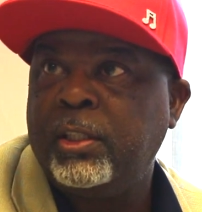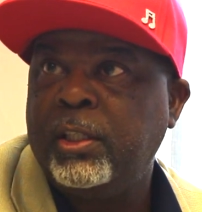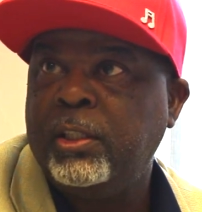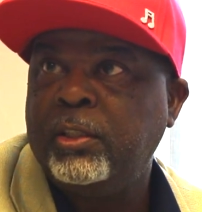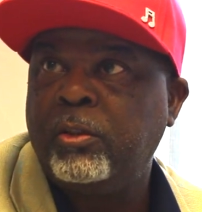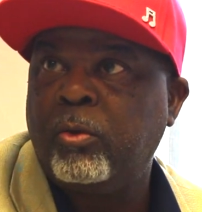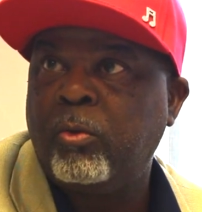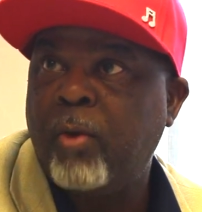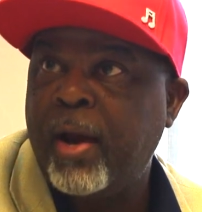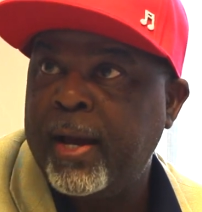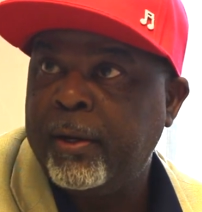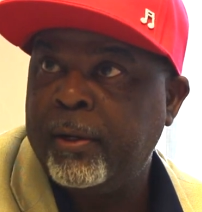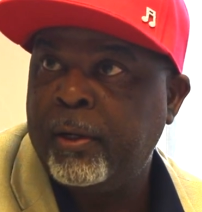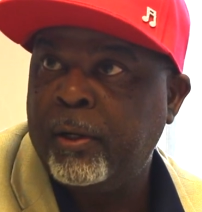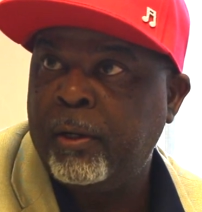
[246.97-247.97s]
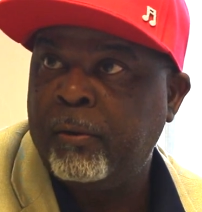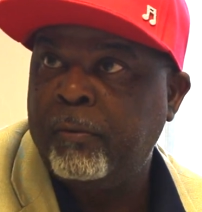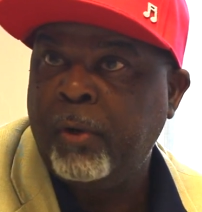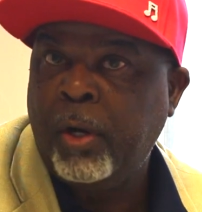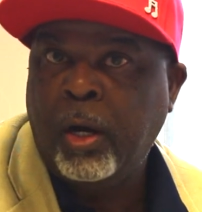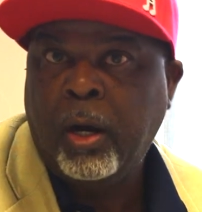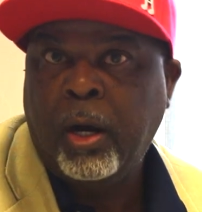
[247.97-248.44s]
He's the writer
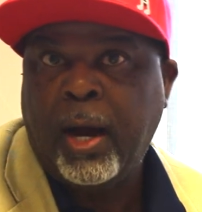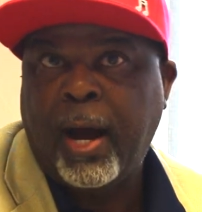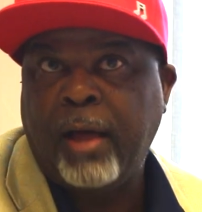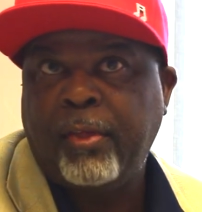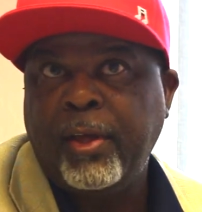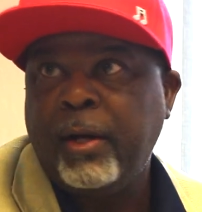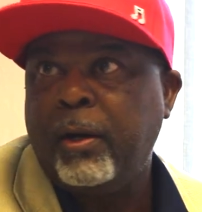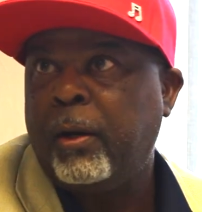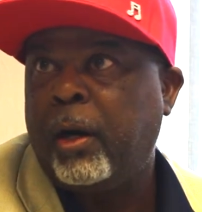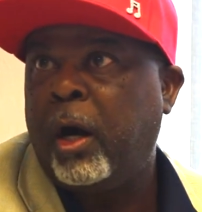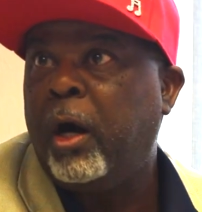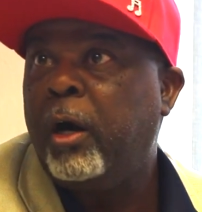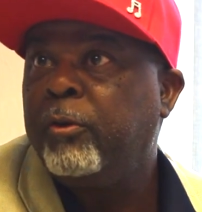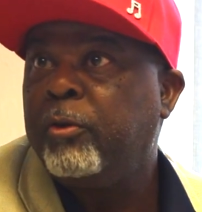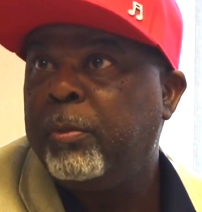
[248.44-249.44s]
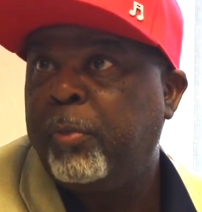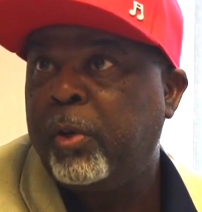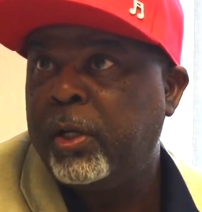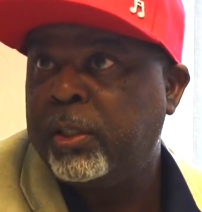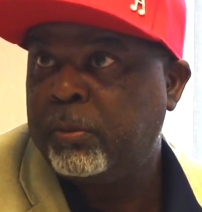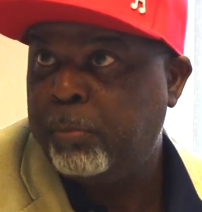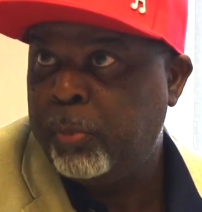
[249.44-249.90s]
of, I think, 100
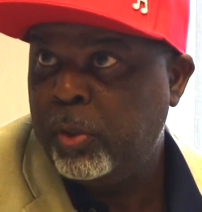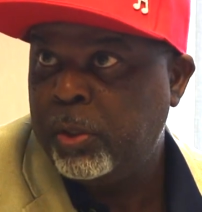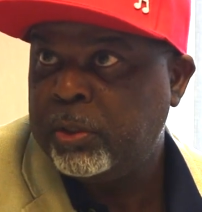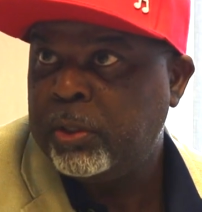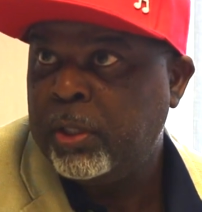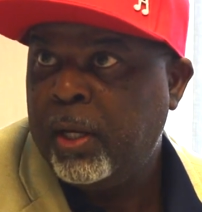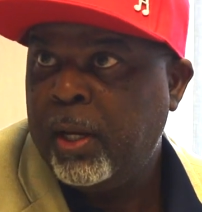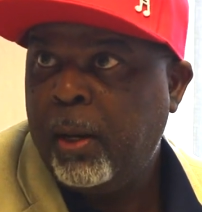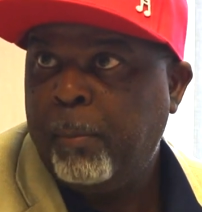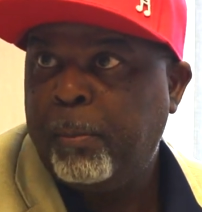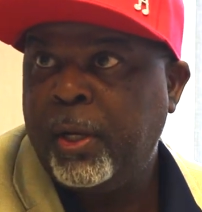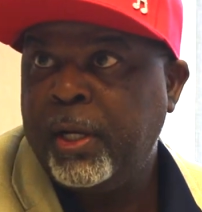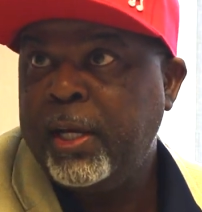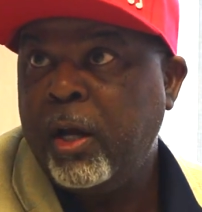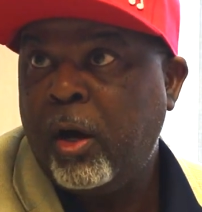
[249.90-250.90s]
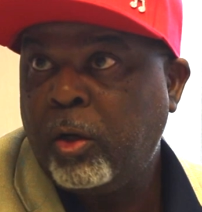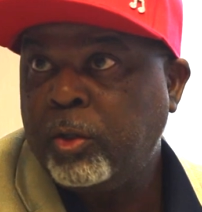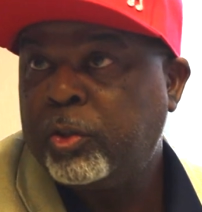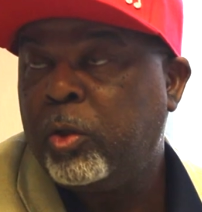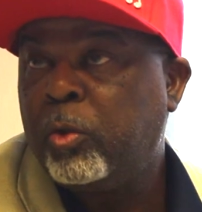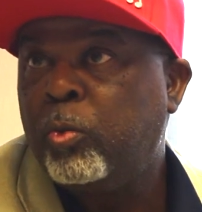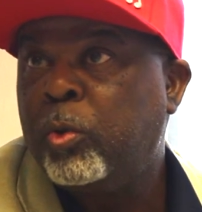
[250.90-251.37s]
plus books but he
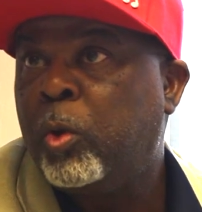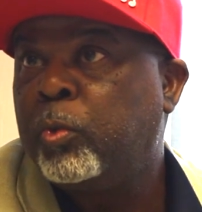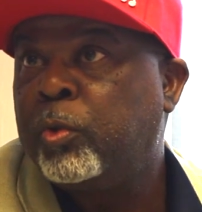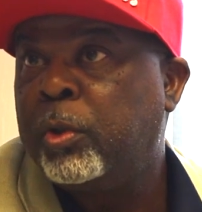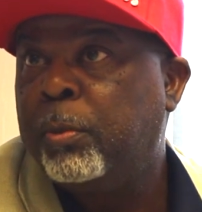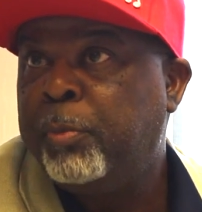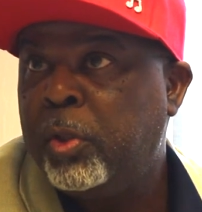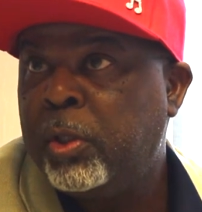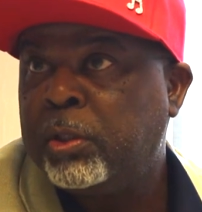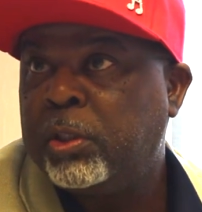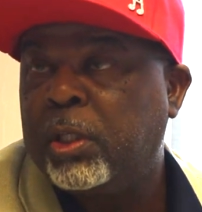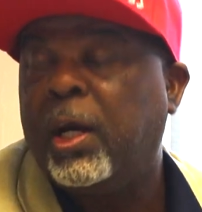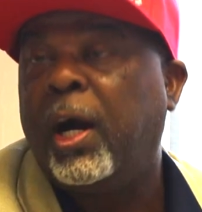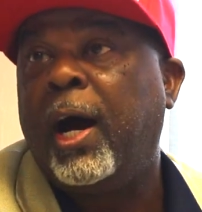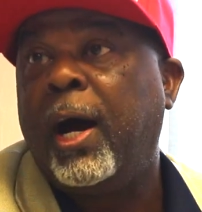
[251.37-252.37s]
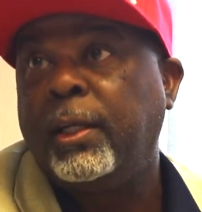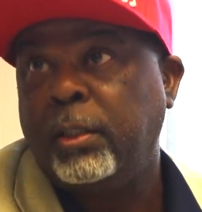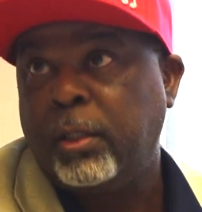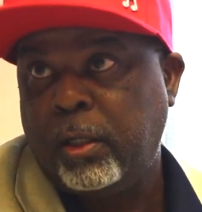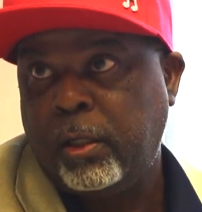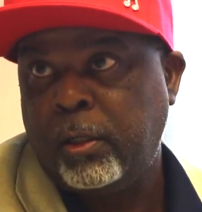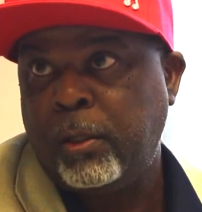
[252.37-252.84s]
also wrote the book The Cotton
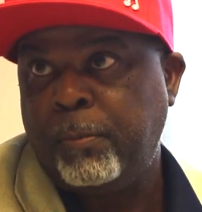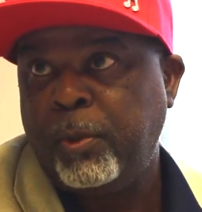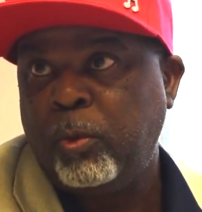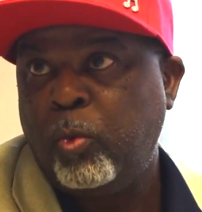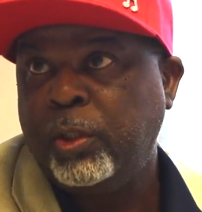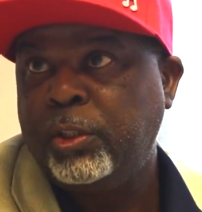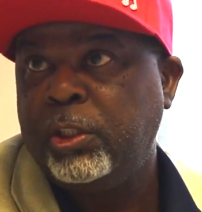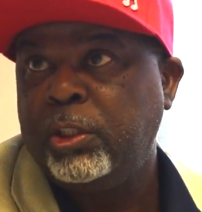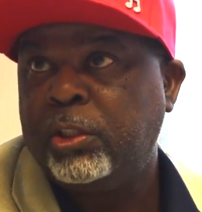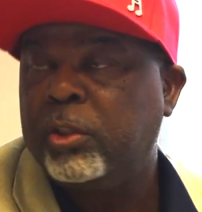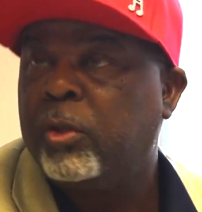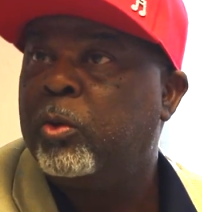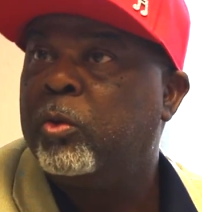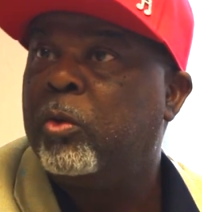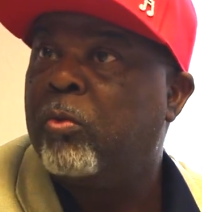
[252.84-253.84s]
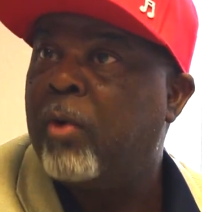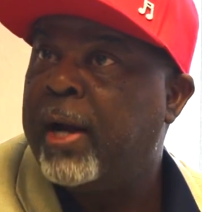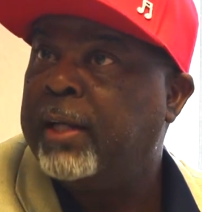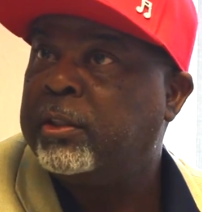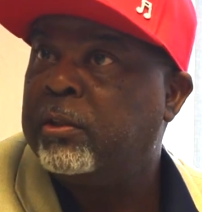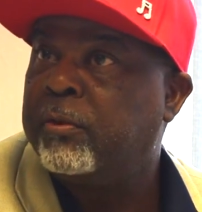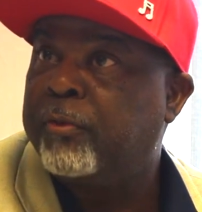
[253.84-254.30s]
Club, in which he sold the
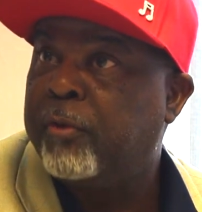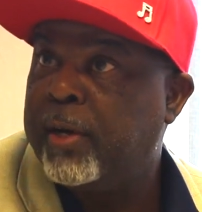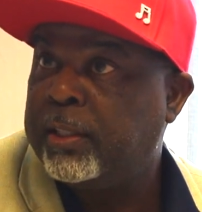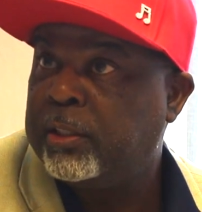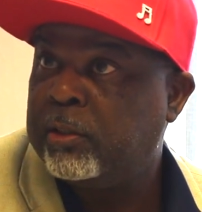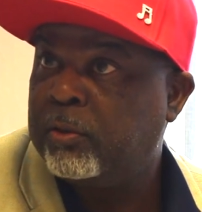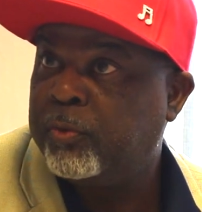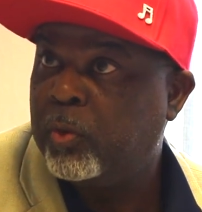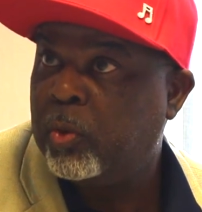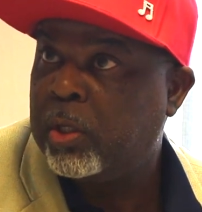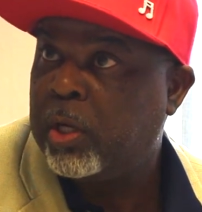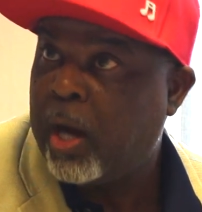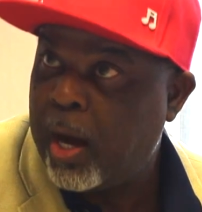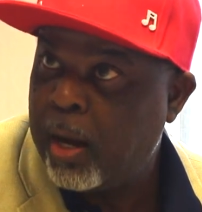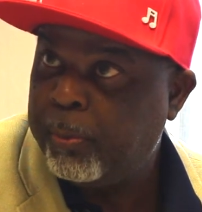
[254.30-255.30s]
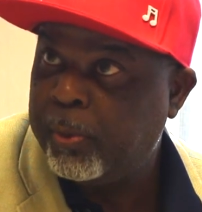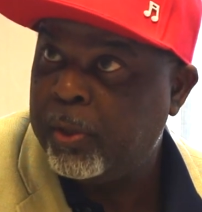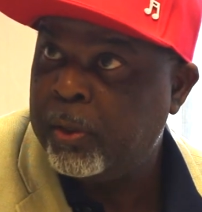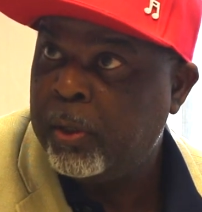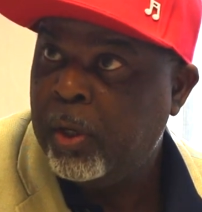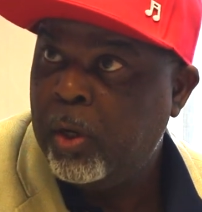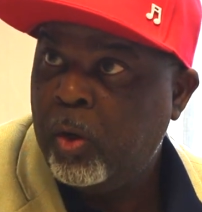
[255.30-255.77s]
rights to Francis Ford
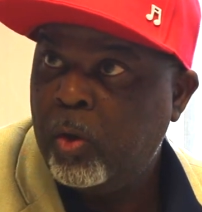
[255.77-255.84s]
Coppola,